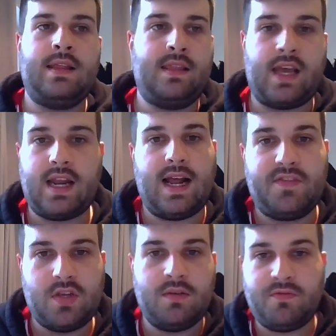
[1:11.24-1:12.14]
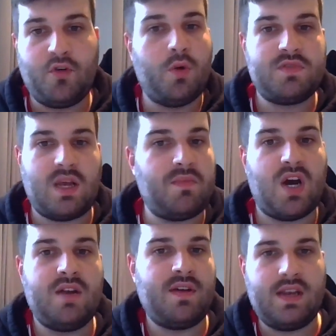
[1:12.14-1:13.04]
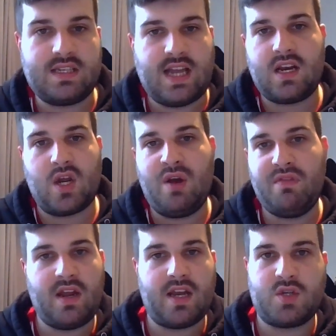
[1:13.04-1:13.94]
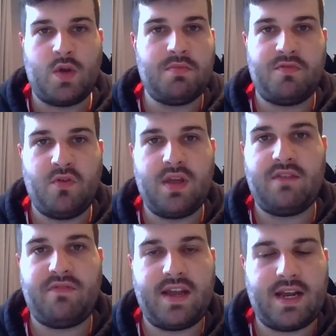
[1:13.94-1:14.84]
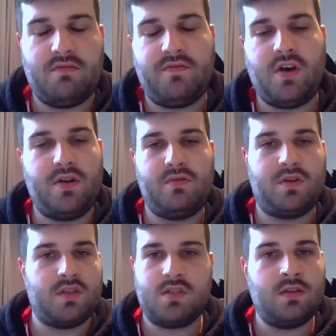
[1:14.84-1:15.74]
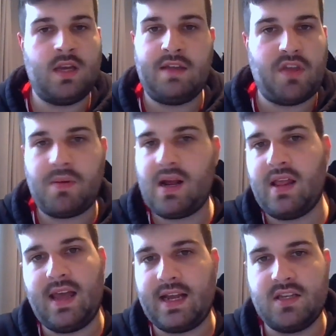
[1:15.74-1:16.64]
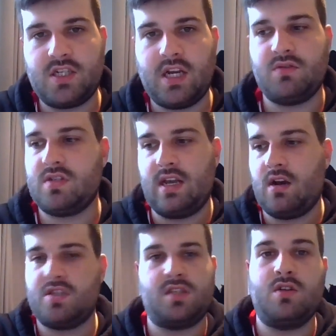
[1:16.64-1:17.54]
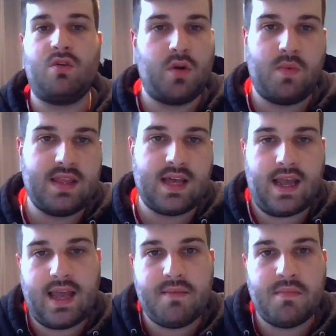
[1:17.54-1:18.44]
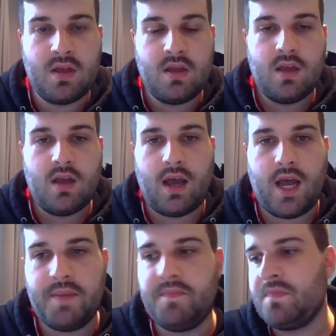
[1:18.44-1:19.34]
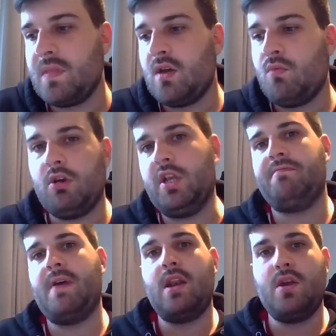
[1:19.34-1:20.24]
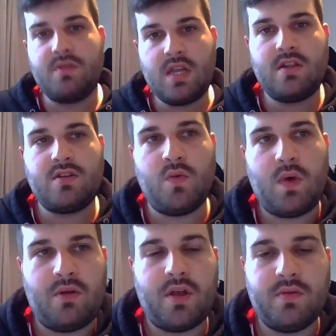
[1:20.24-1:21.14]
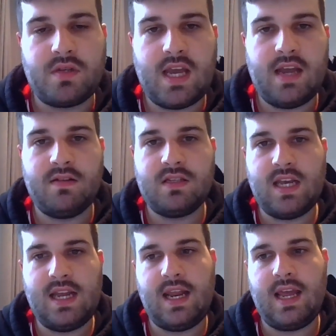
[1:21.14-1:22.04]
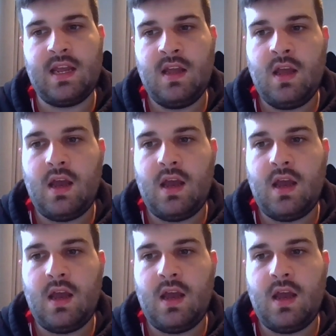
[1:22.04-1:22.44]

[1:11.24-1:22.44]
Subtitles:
they're going to have to form some kind of understanding over the next week before the FA Cup final, because if they play that against Chelsea, Arsenal are not going to win that game. One defender who did do well, though, was Kieran Tierney.